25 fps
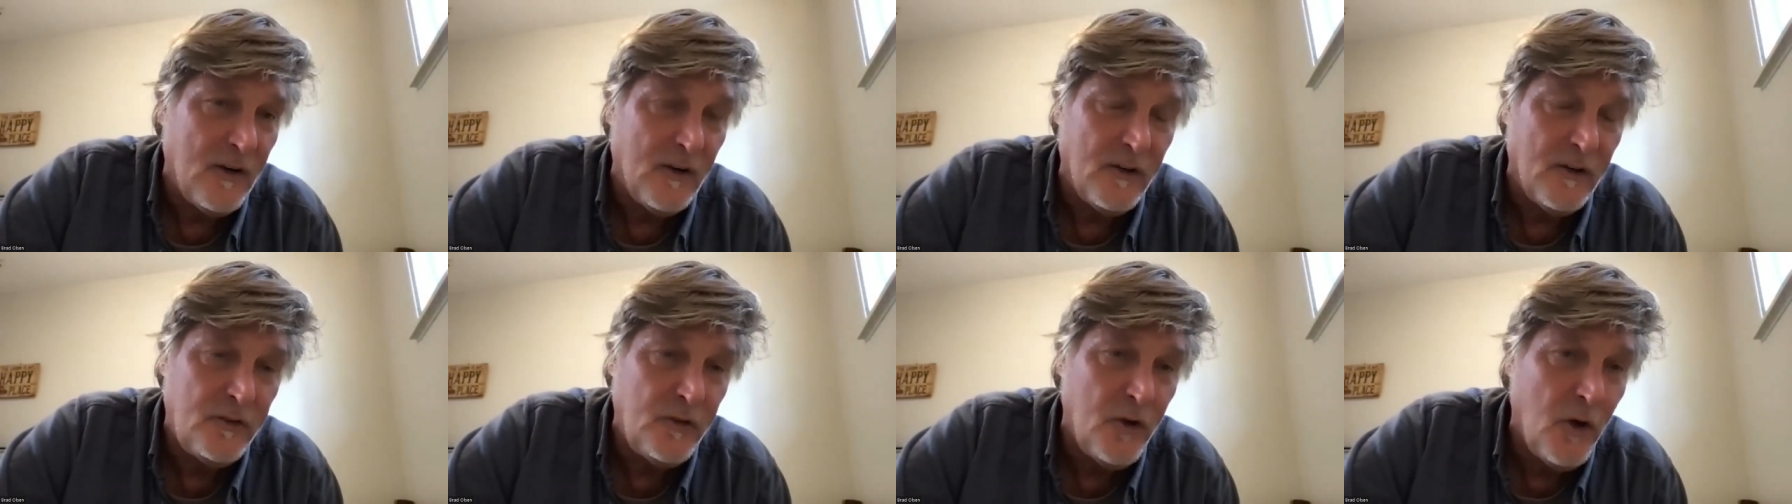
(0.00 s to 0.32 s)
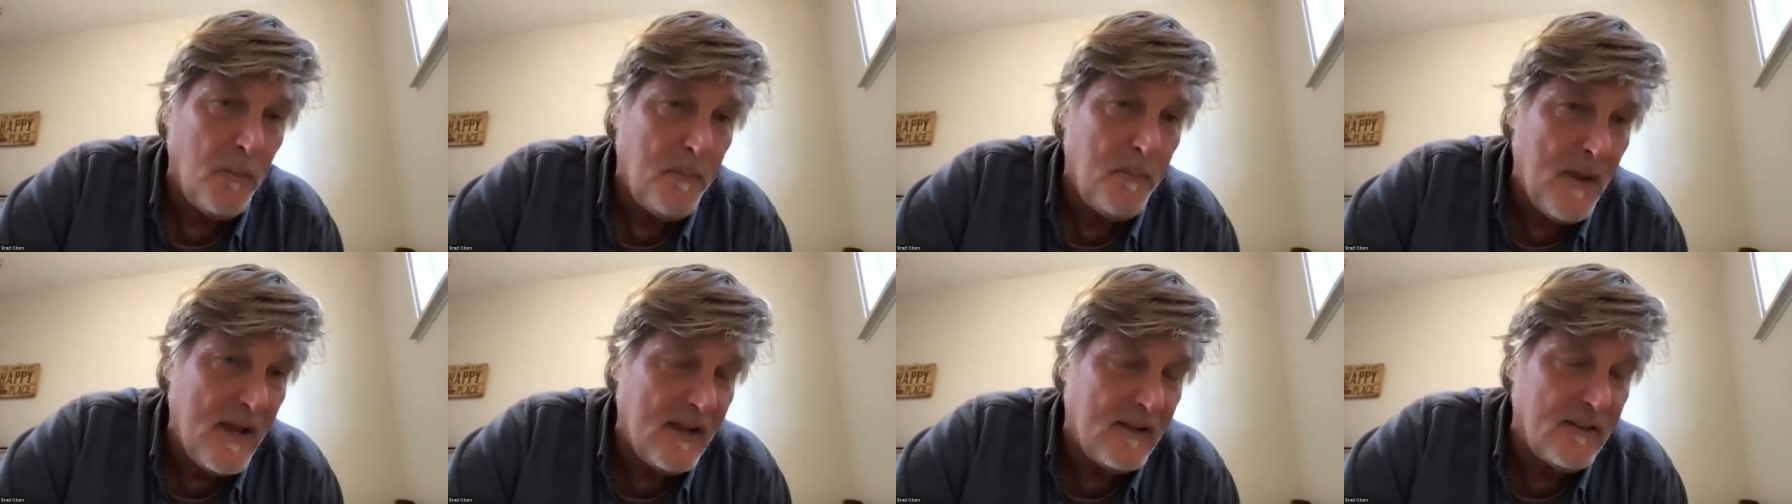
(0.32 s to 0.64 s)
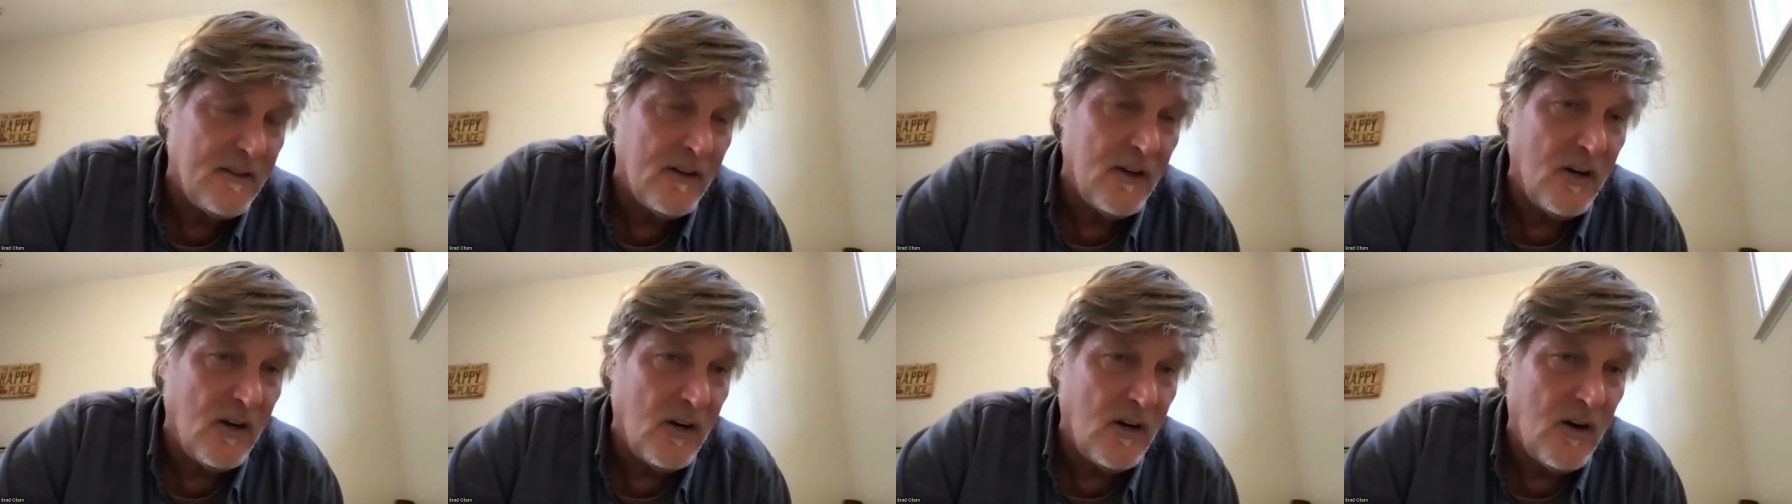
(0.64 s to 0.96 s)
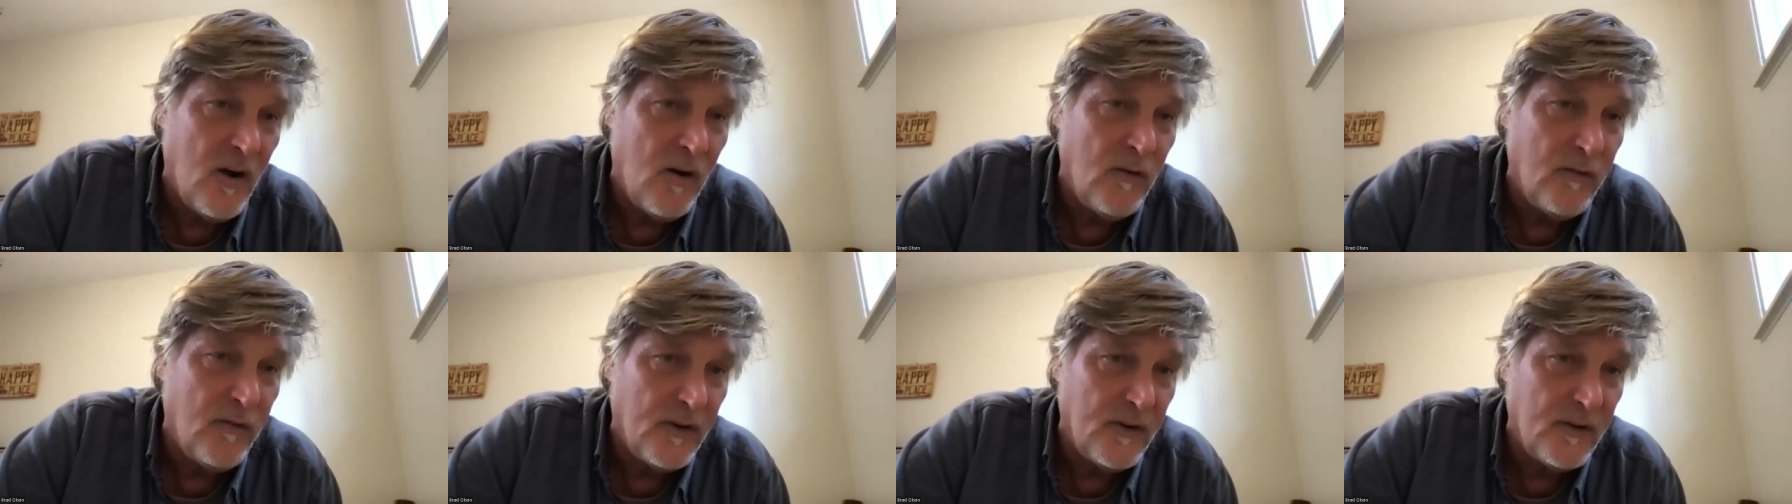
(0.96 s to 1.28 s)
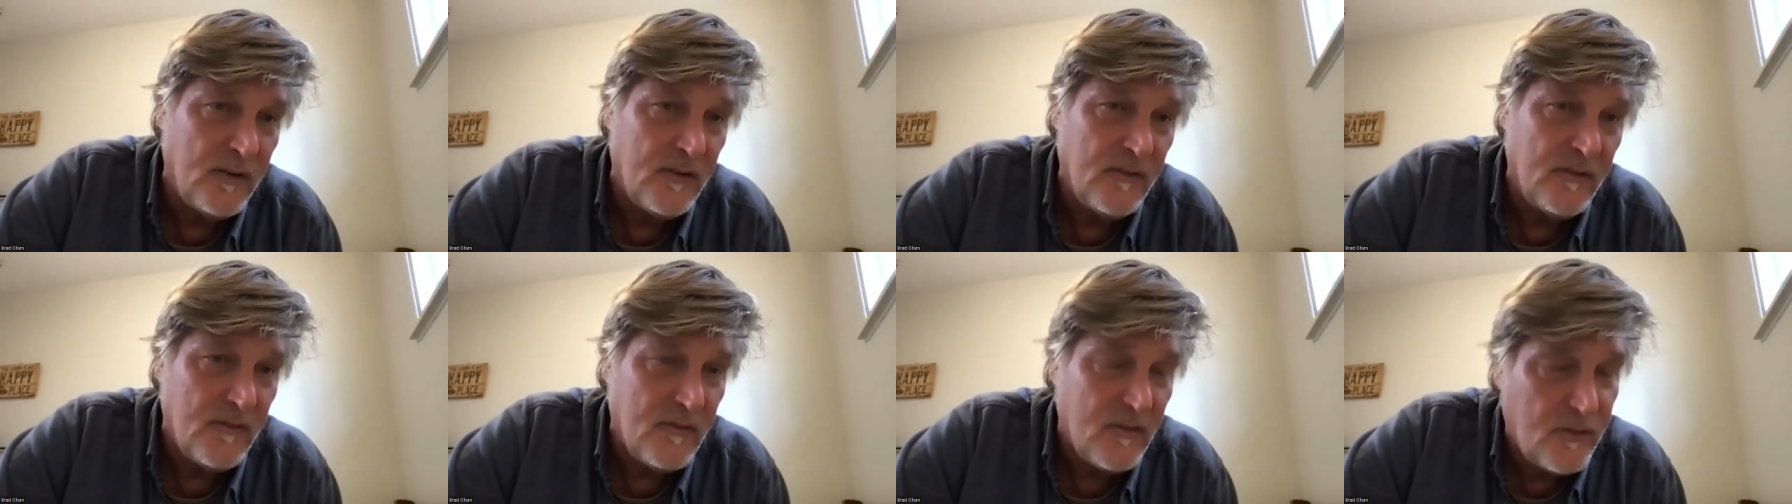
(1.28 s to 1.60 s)
They're so big, they're
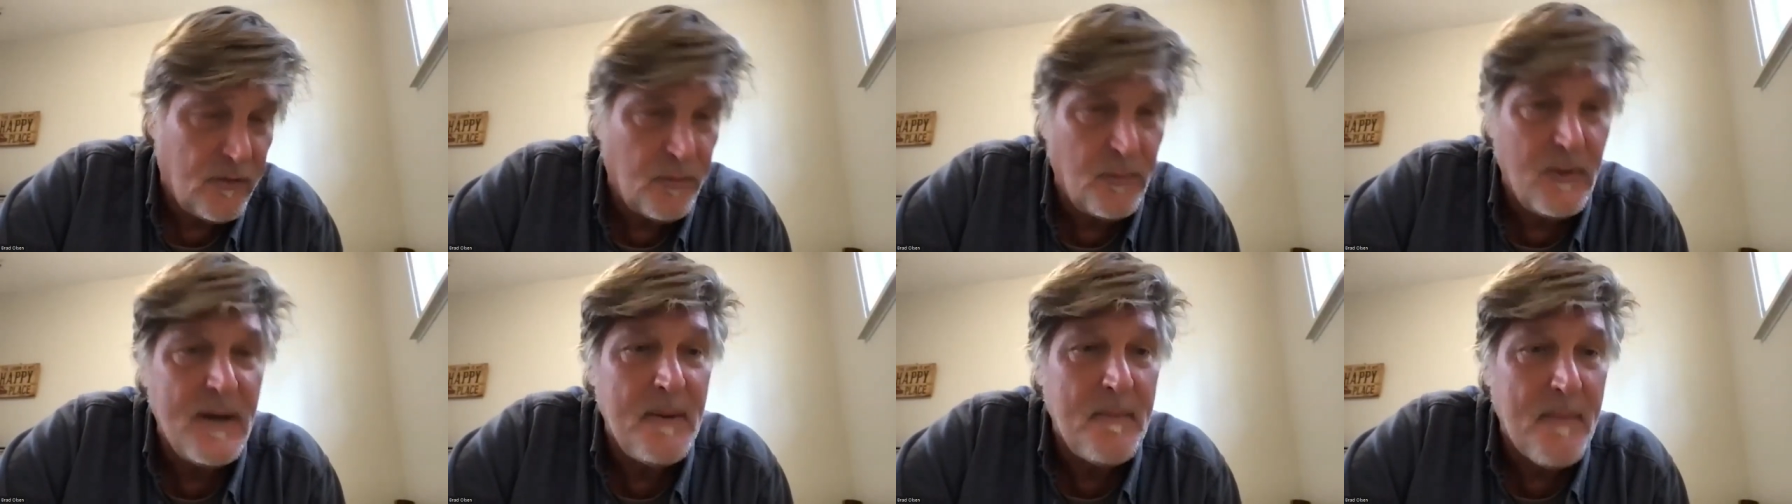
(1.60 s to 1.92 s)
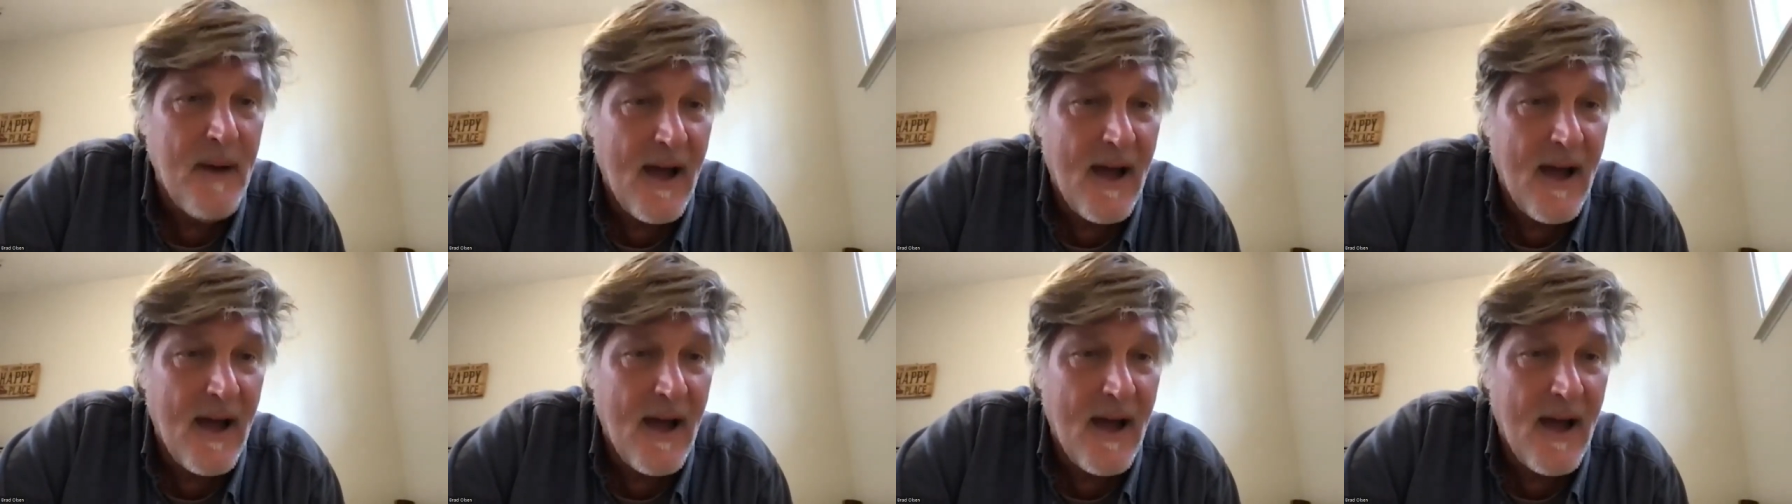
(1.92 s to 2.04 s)
over three